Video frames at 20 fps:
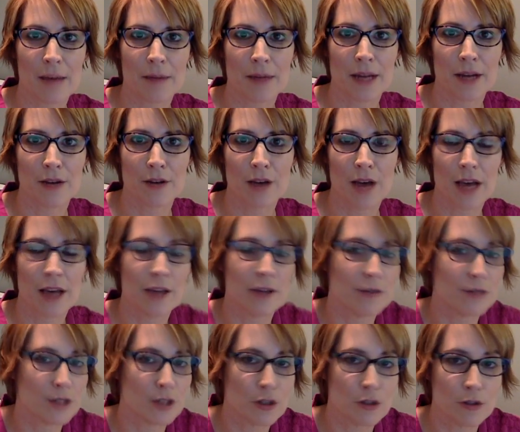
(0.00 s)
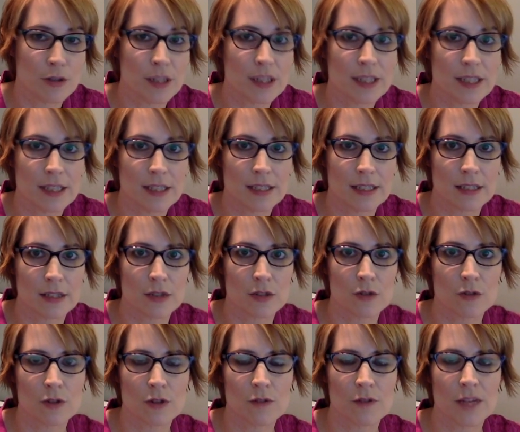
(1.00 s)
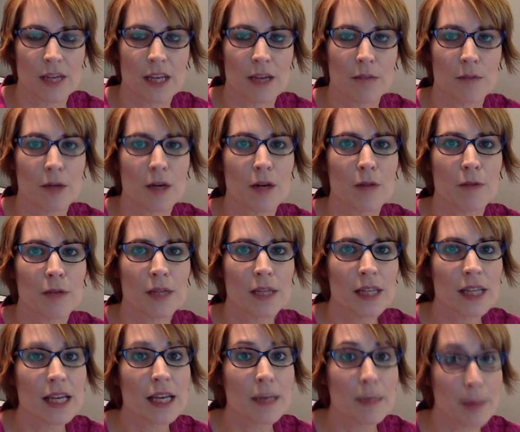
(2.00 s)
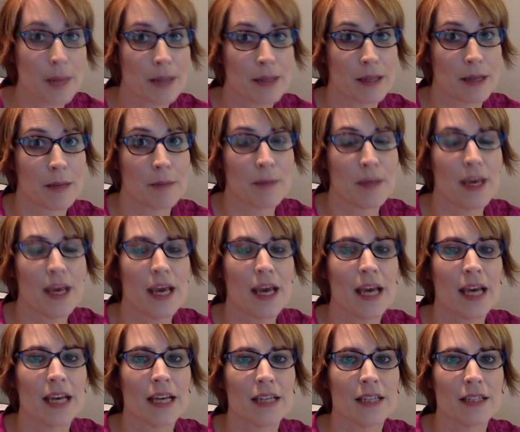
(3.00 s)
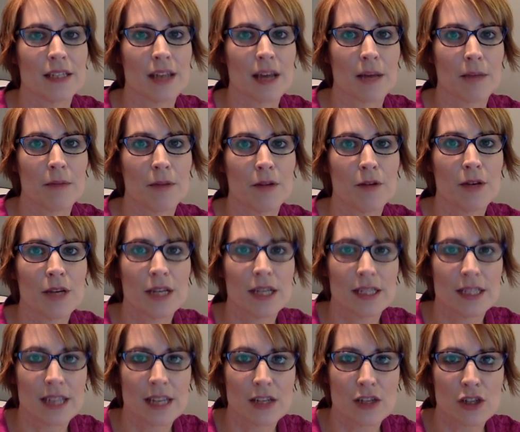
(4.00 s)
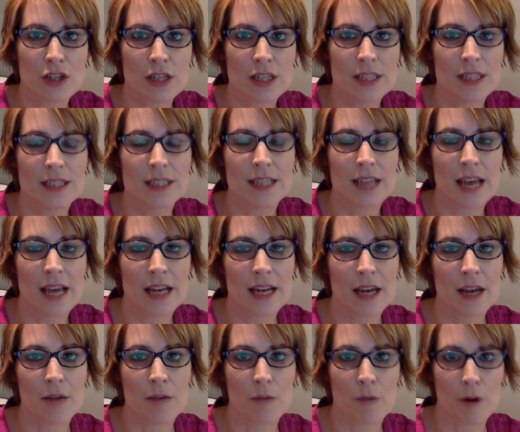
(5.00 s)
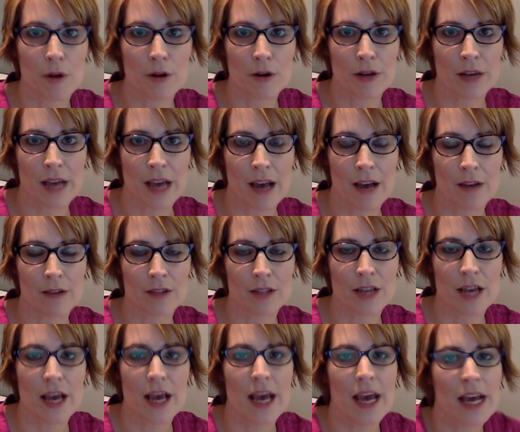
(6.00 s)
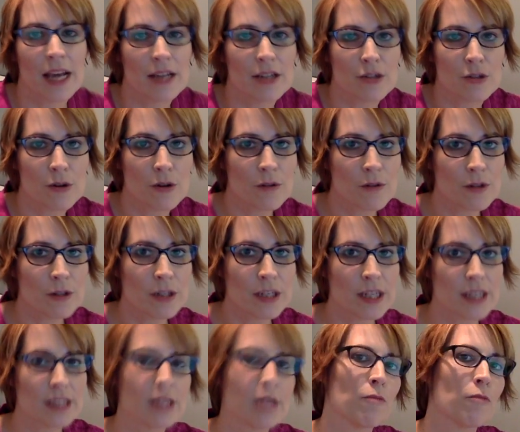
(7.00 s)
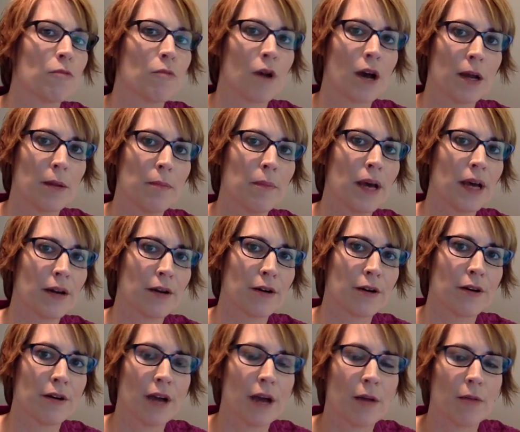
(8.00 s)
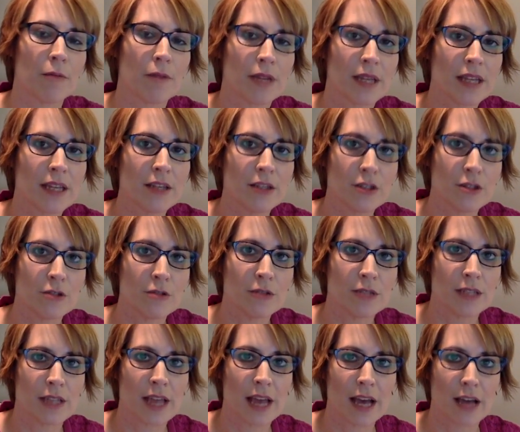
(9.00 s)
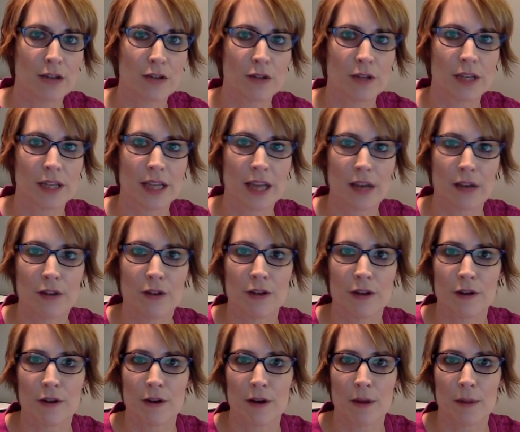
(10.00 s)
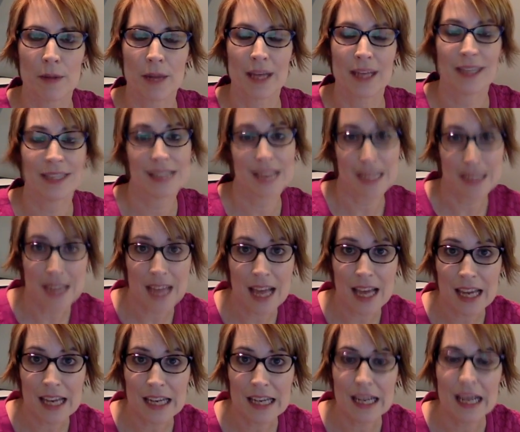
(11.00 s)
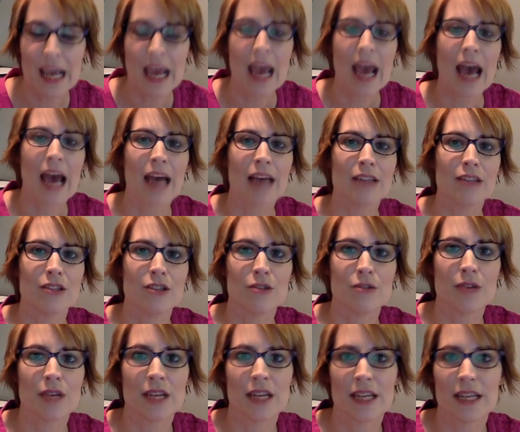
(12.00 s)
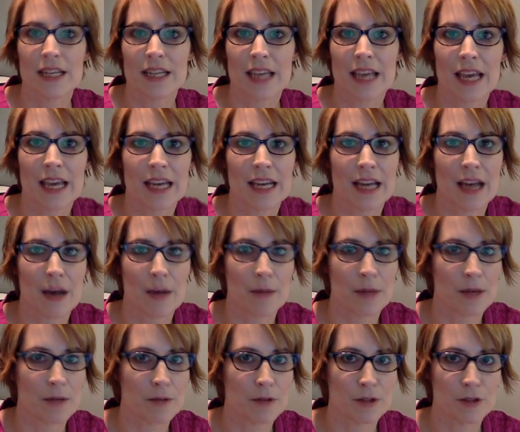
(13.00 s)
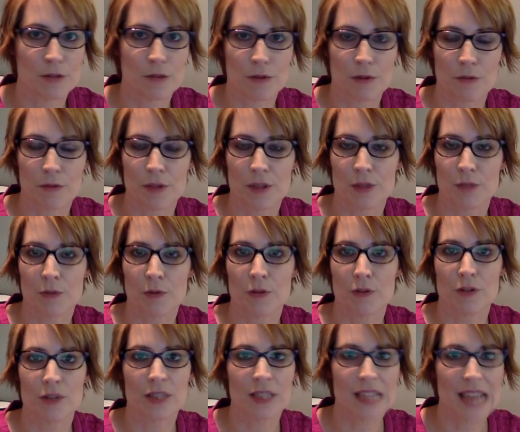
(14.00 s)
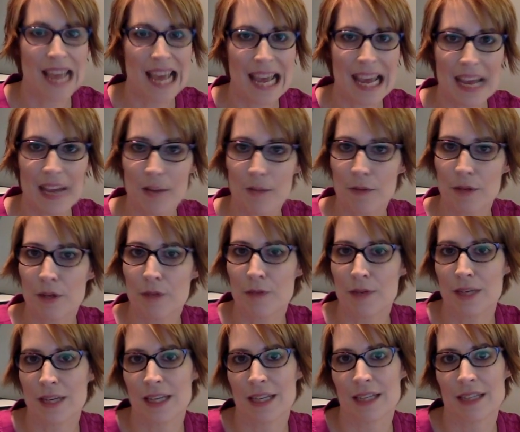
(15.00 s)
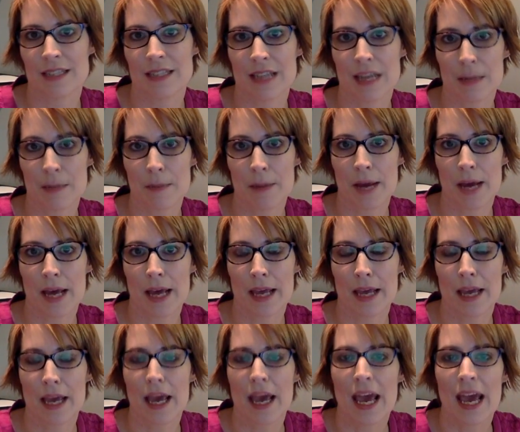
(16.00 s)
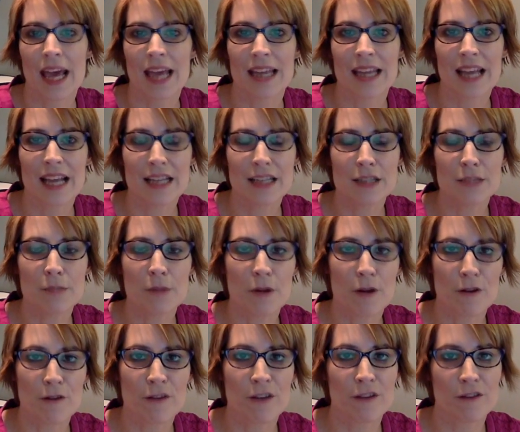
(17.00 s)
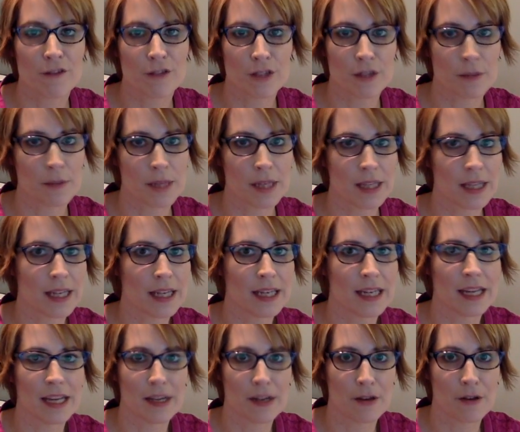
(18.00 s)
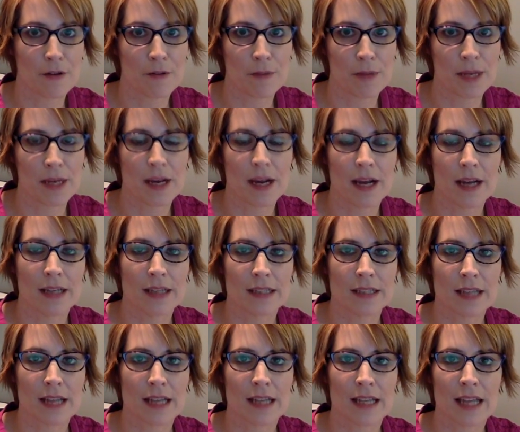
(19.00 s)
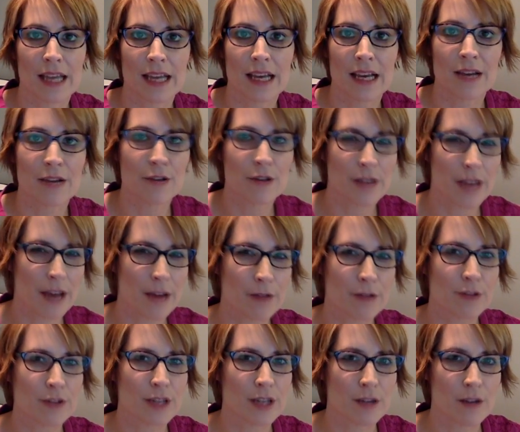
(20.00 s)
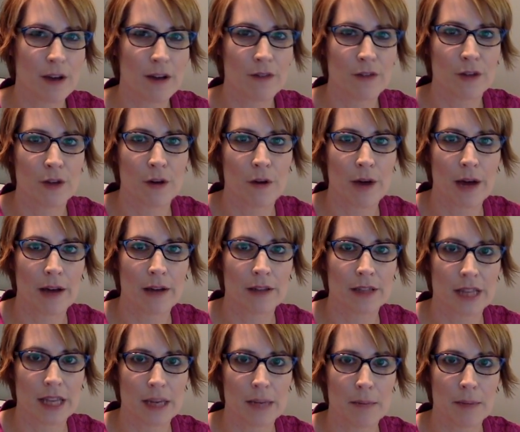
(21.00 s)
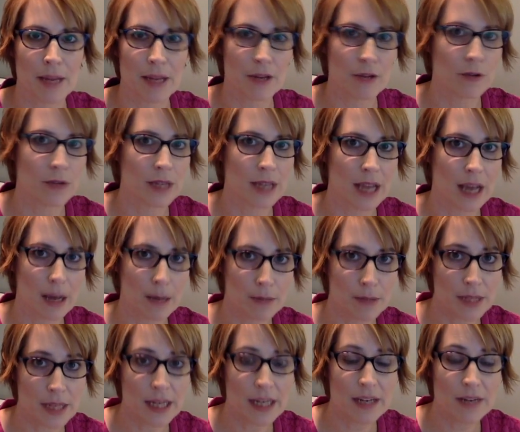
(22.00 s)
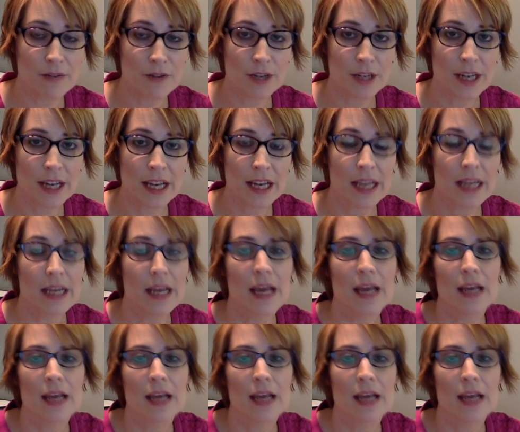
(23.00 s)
now I use Ulysses exclusively. And what I really like about them is you can essentially set a word count. And Scrivener takes it one better. What they do is they actually allow you to apply a deadline, and you can indicate how many words you want to reach per day and when you want to get it done by. And that's perfect for something like Nano, because unlike other counters that you have to go out and manually update every day,